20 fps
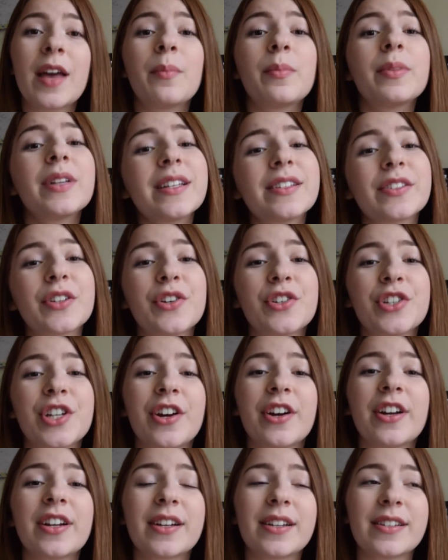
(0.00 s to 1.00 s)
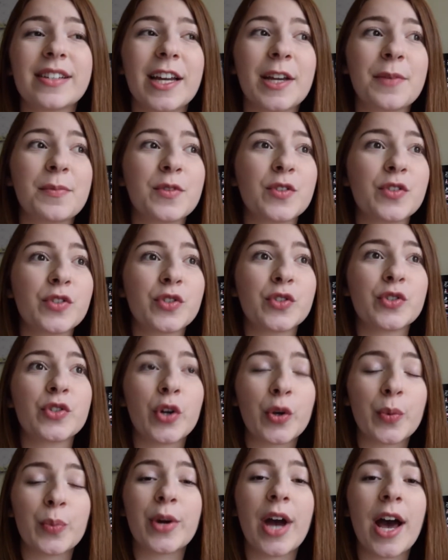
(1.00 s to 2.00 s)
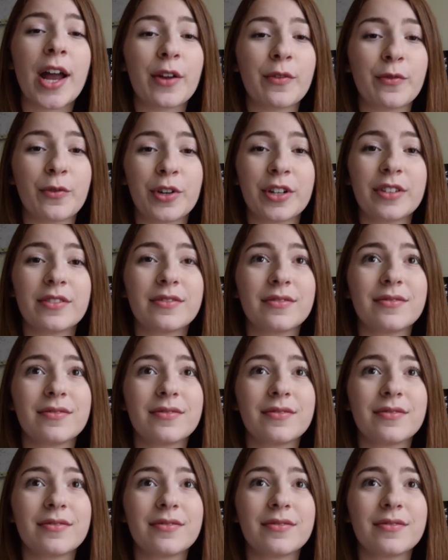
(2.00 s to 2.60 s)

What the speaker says: Please go share it because I am so proud of what